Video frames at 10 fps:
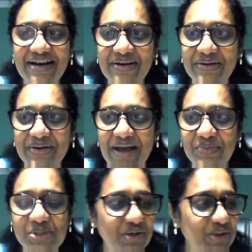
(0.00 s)
yeah,
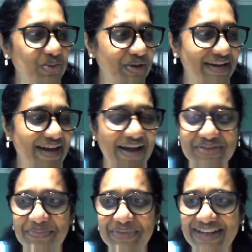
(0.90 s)
I'm sure you would have
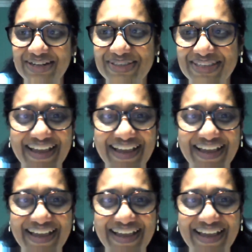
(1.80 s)
something to